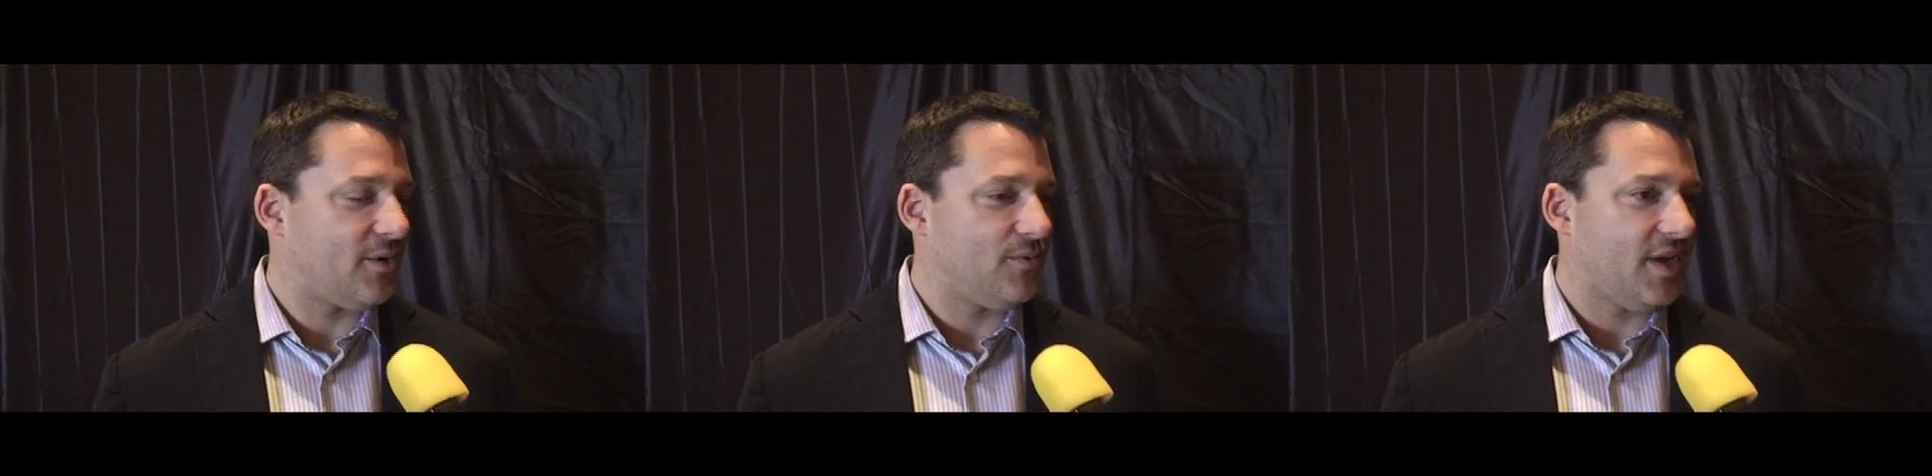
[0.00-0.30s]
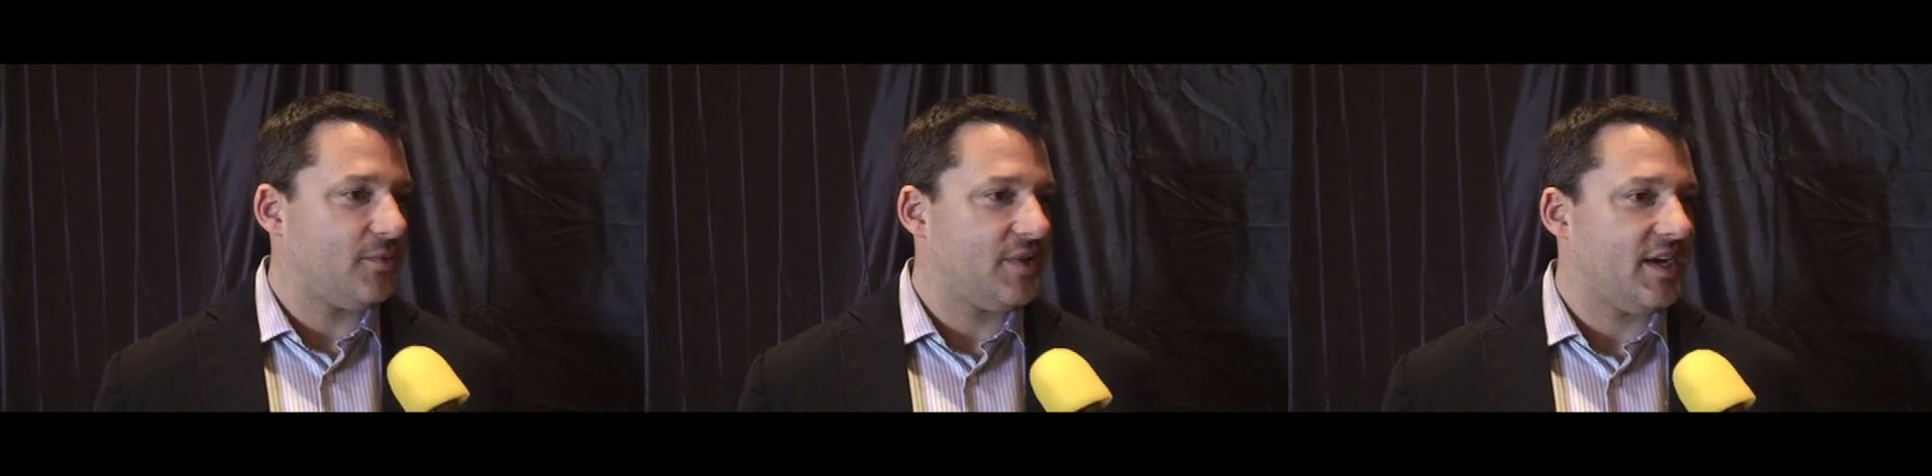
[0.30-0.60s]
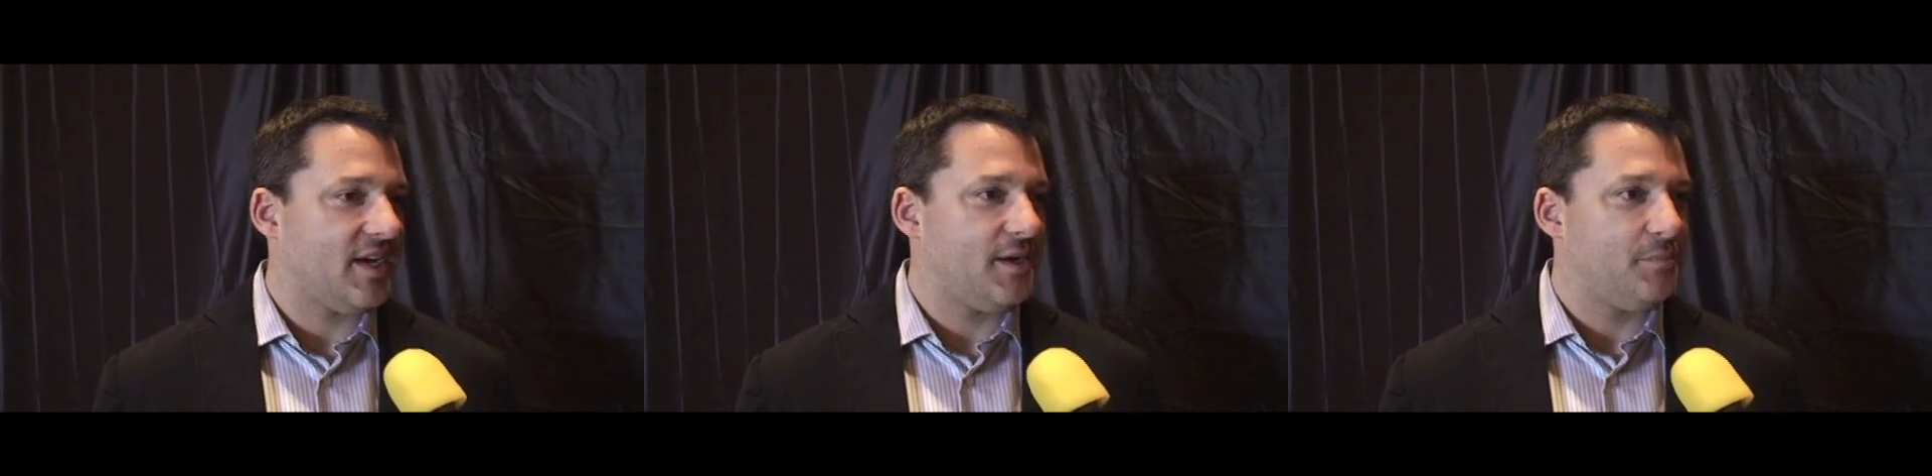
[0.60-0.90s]
I don't
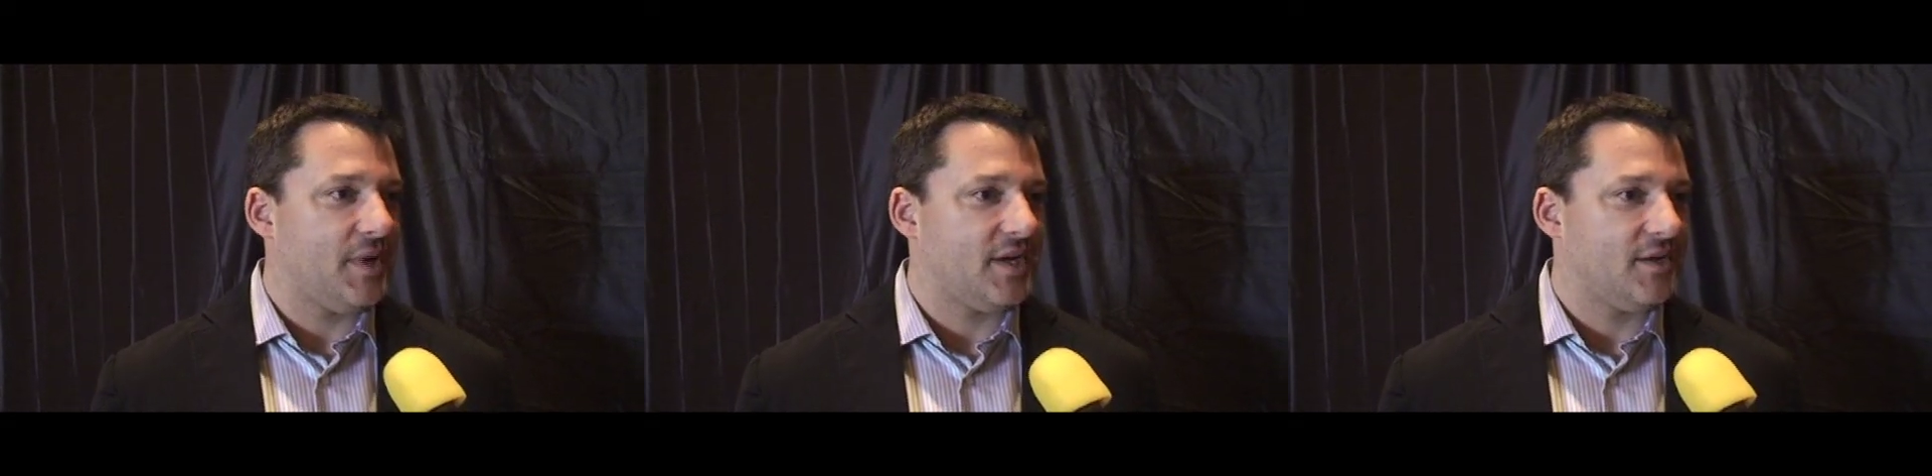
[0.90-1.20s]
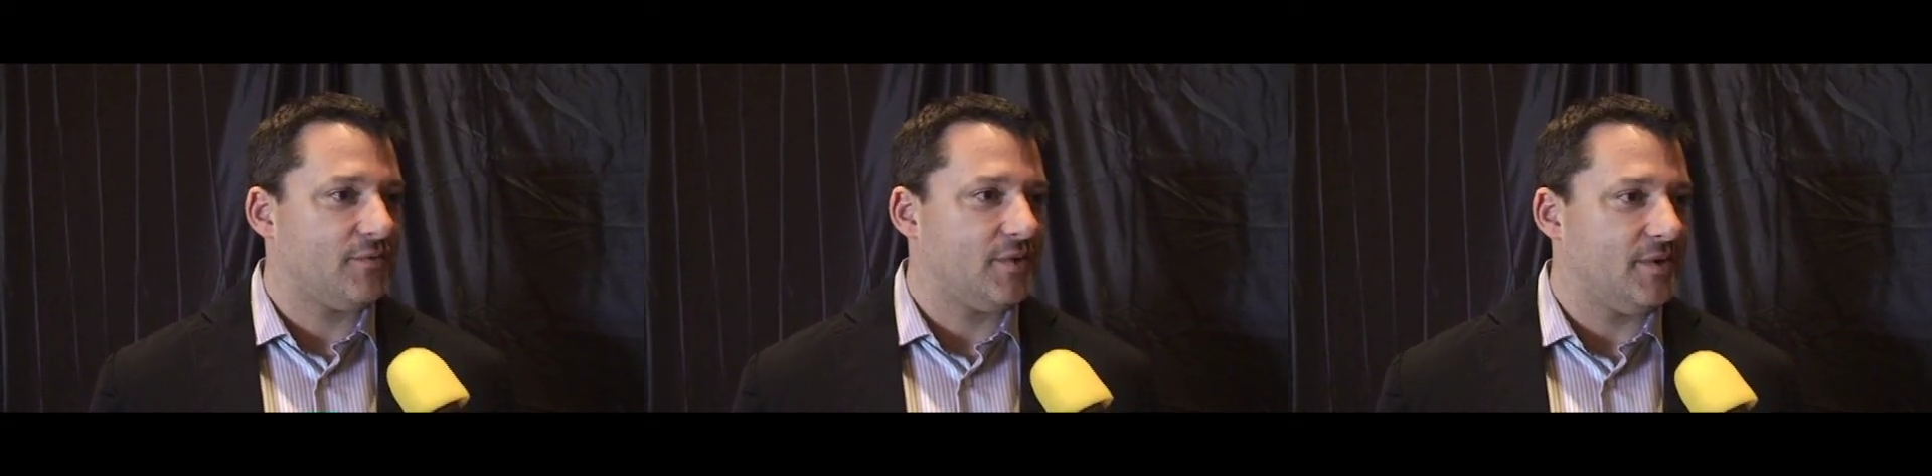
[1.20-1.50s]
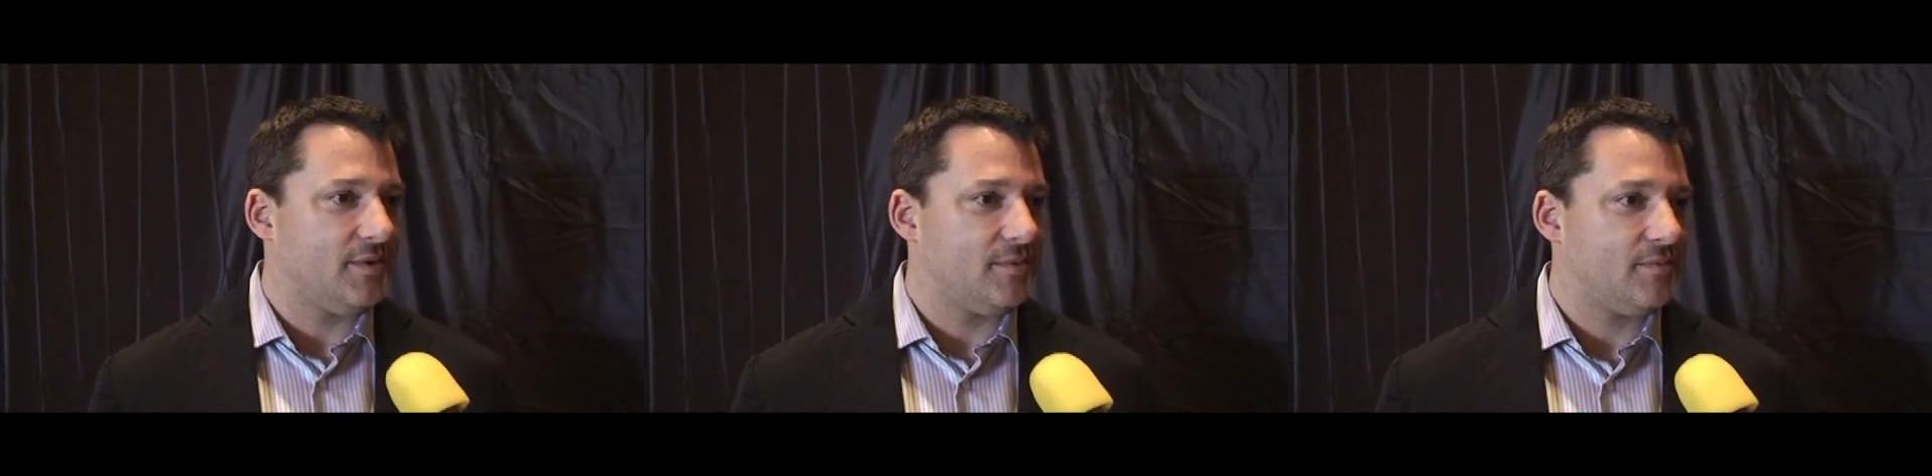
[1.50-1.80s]
think I make enough
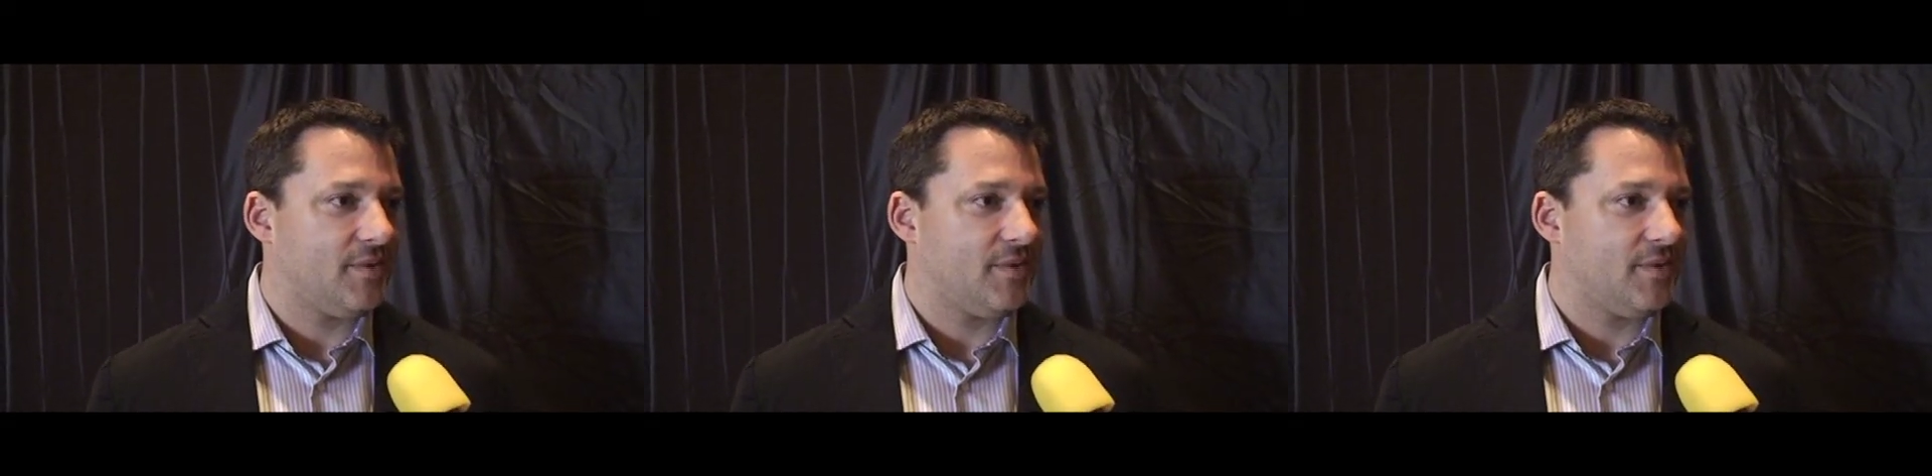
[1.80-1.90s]
to